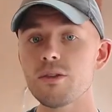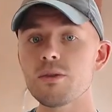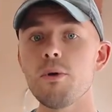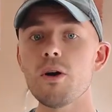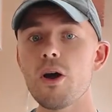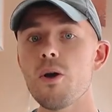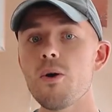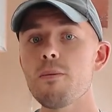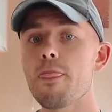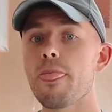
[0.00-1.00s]

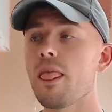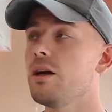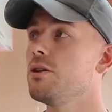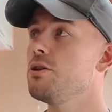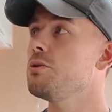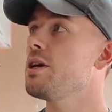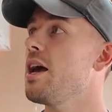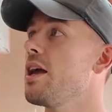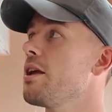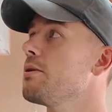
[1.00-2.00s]
tomorrow, new
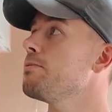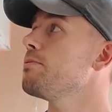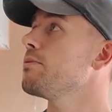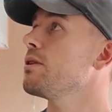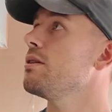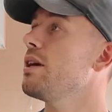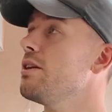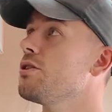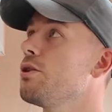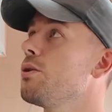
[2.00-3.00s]
day,
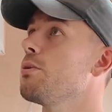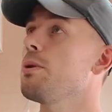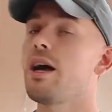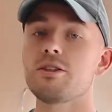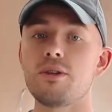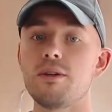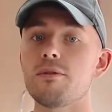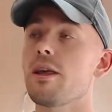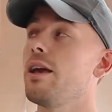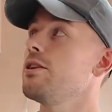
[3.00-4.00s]
Day 2 of the plastering of
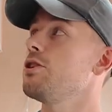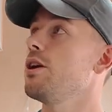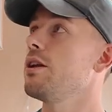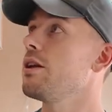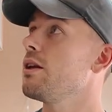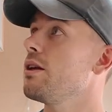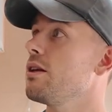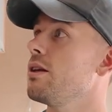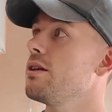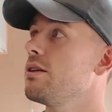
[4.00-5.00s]
the kitchen,
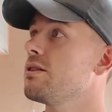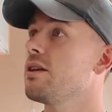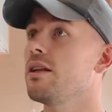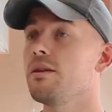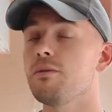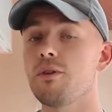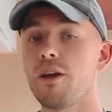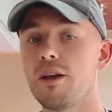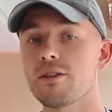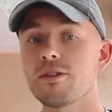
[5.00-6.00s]
ceiling
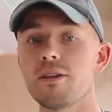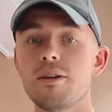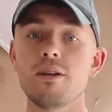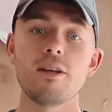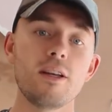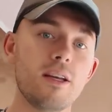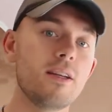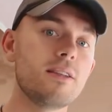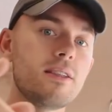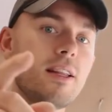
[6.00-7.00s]
first.
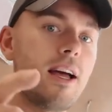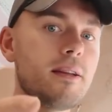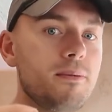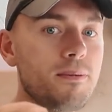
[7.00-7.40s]
See you then.